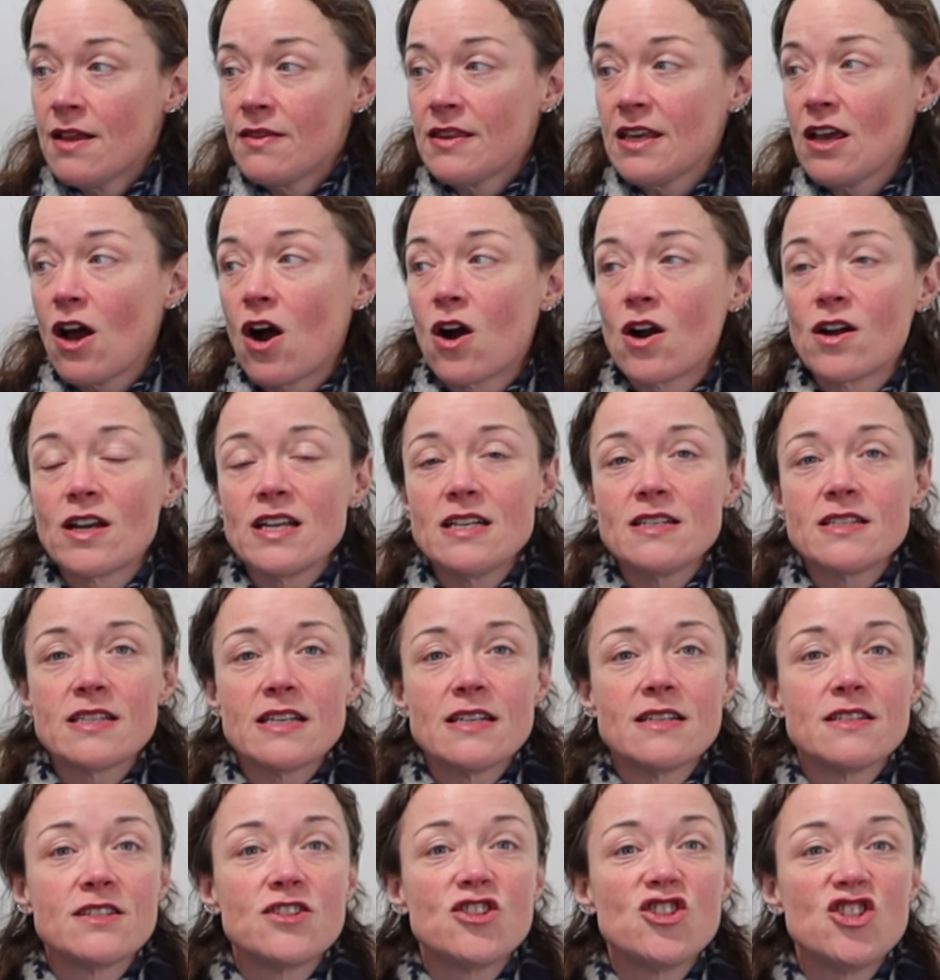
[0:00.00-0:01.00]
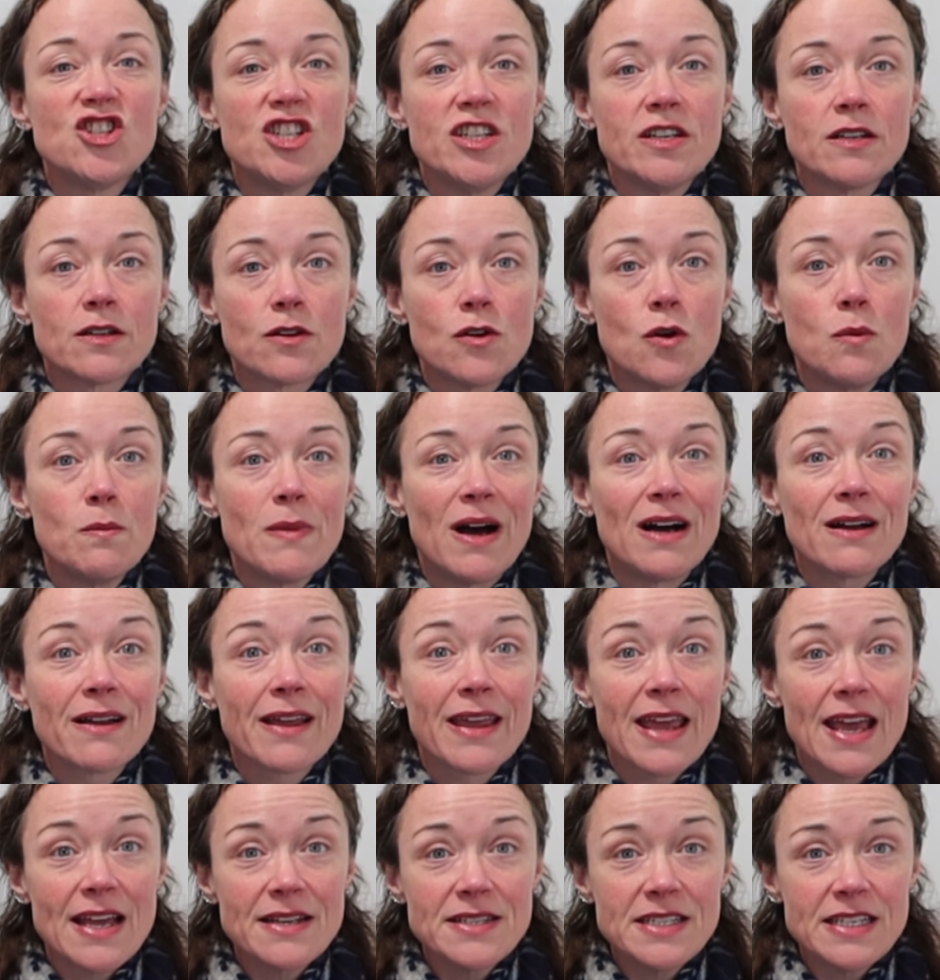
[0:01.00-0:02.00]
The artist is Ciro
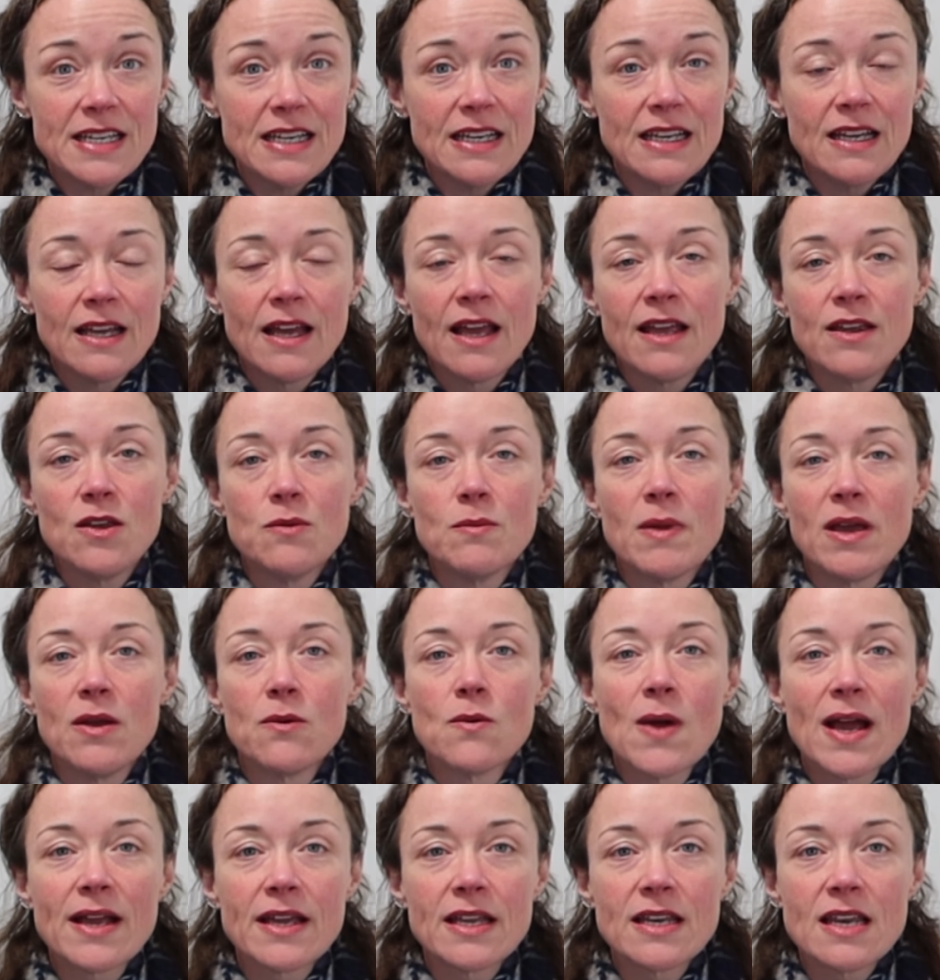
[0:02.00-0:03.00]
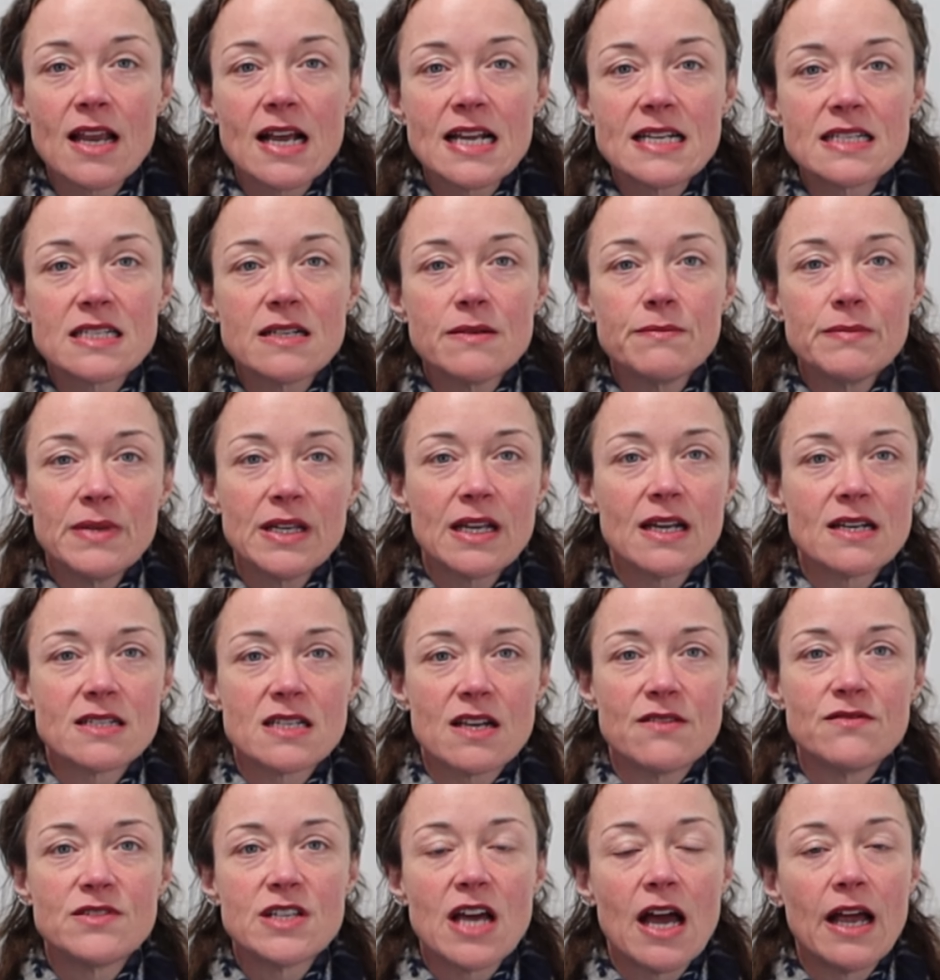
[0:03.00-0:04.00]
Marchetti. You may recognize him
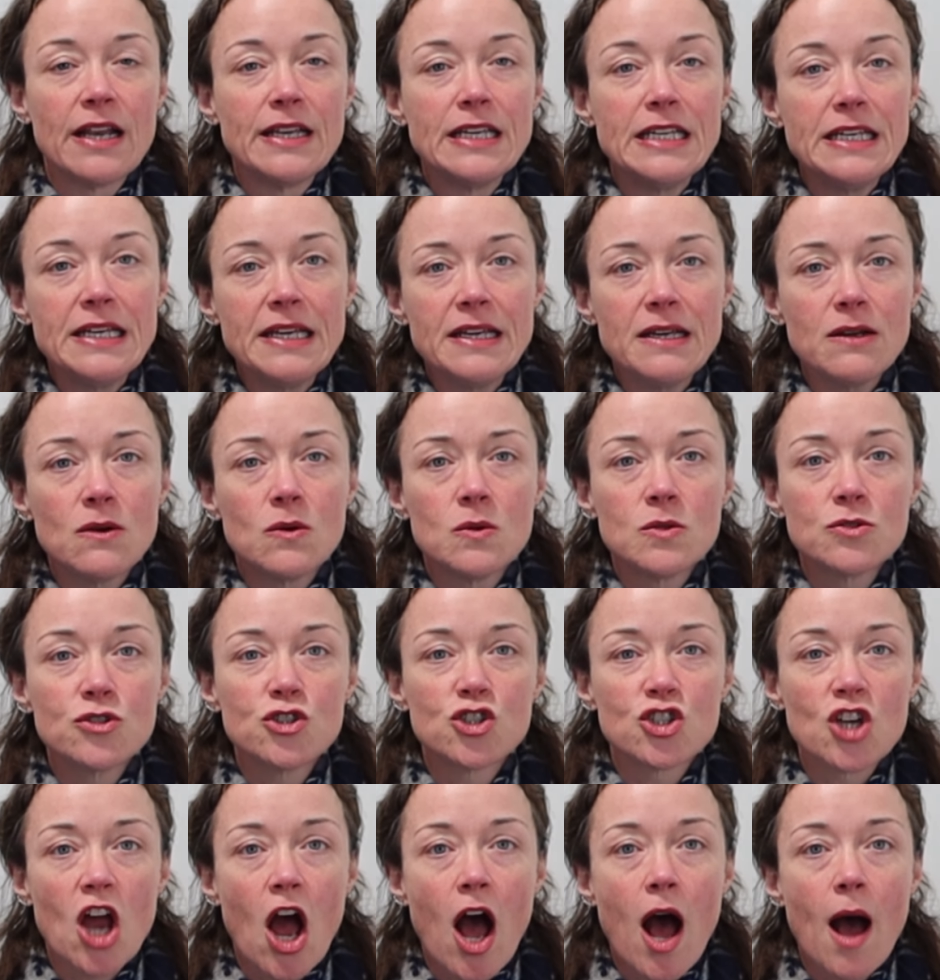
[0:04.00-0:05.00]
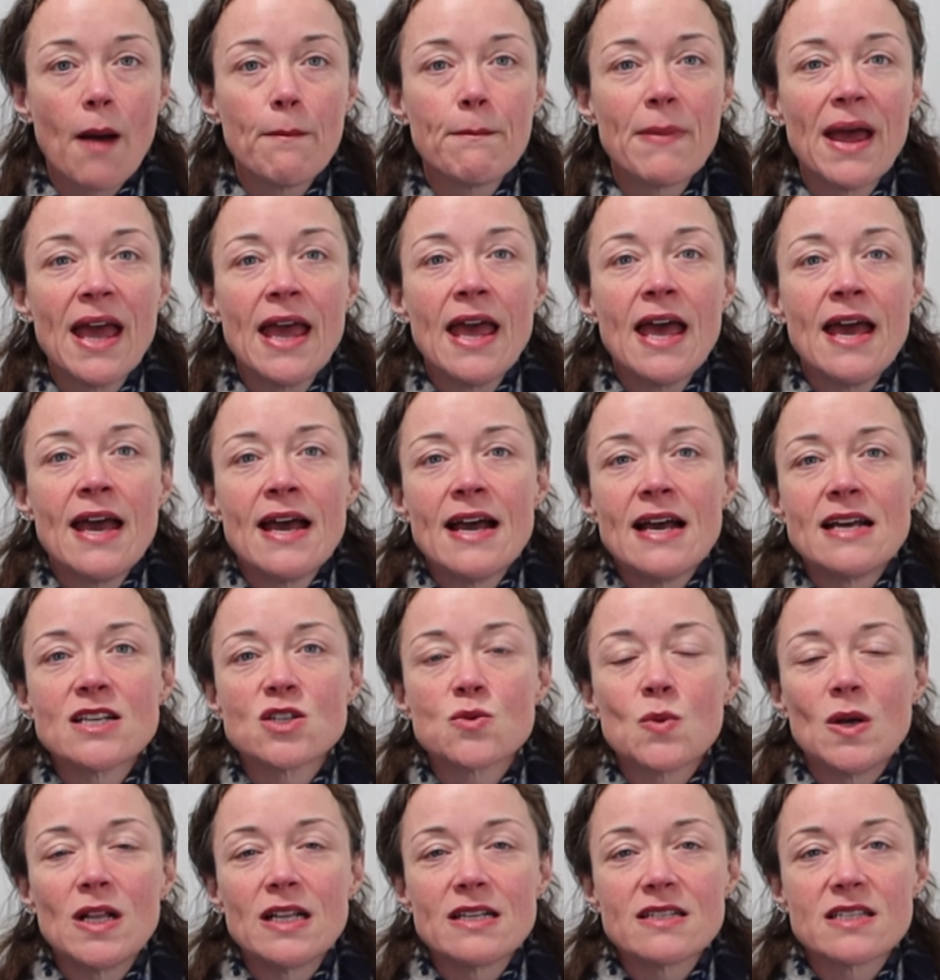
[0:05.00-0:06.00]
because I've done Ye Old Shop
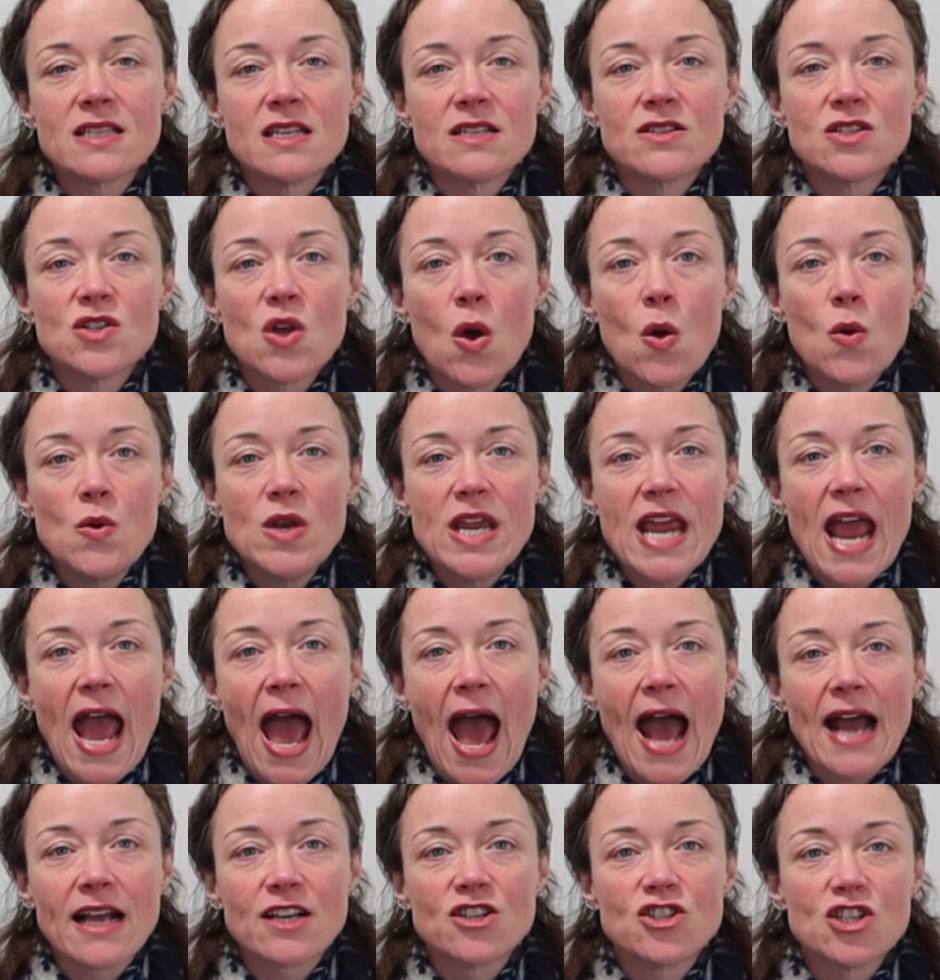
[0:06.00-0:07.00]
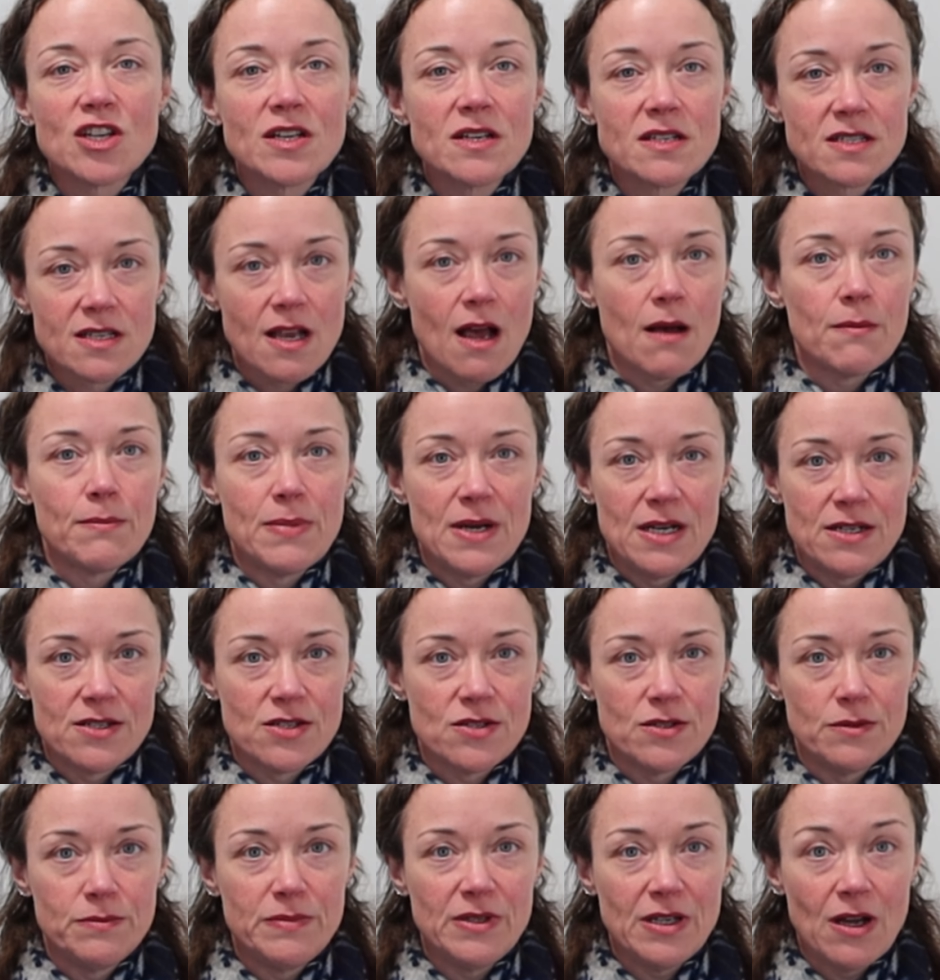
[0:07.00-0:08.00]
as well as the Zodiac jigsaw
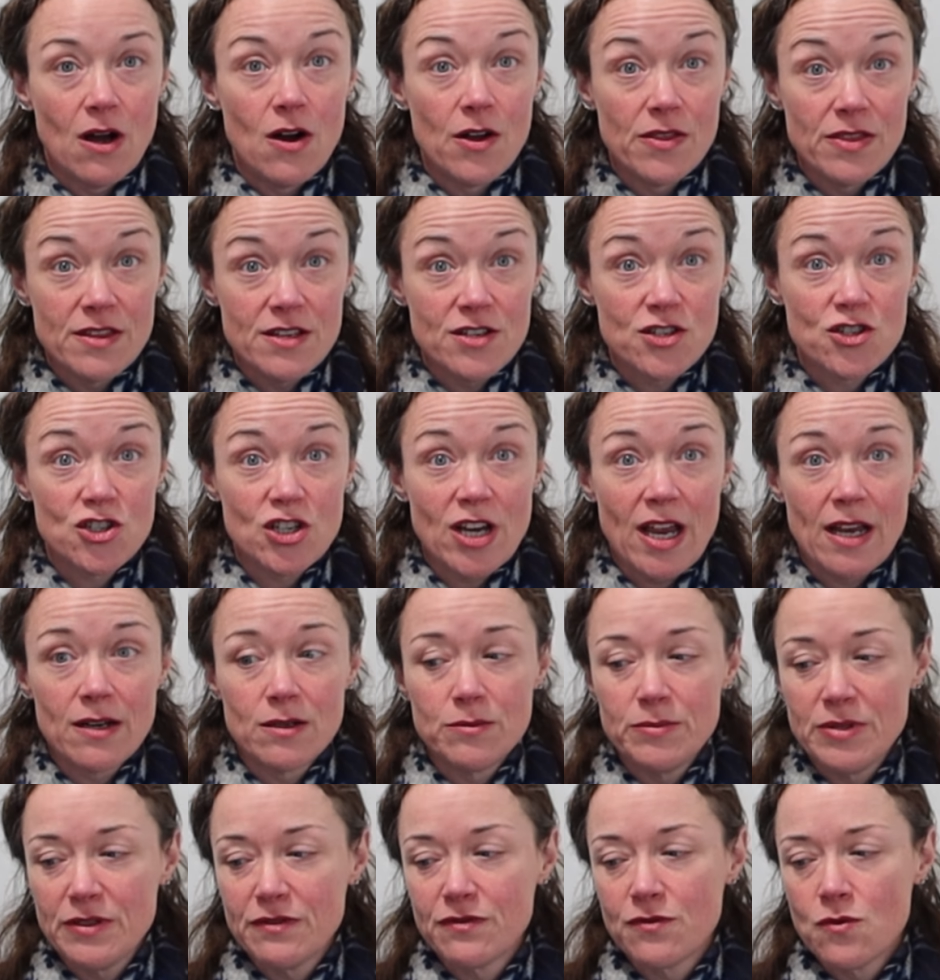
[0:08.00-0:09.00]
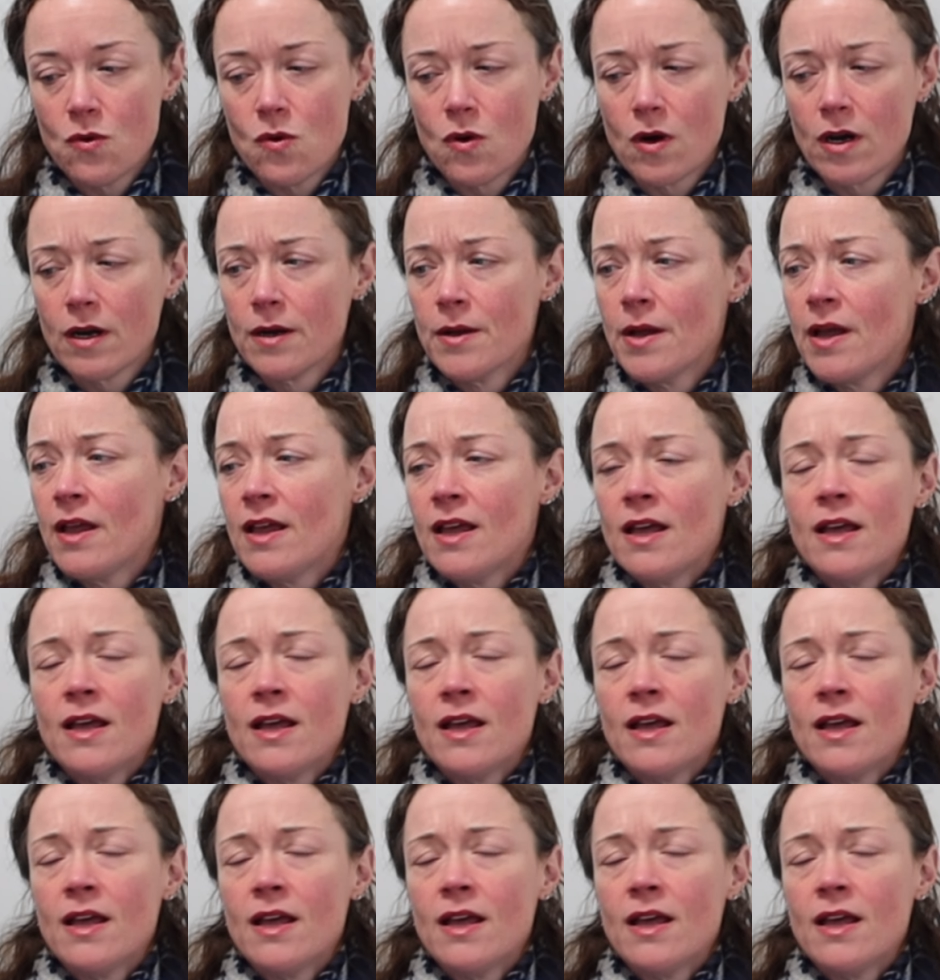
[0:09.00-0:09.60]
puzzle on this channel before.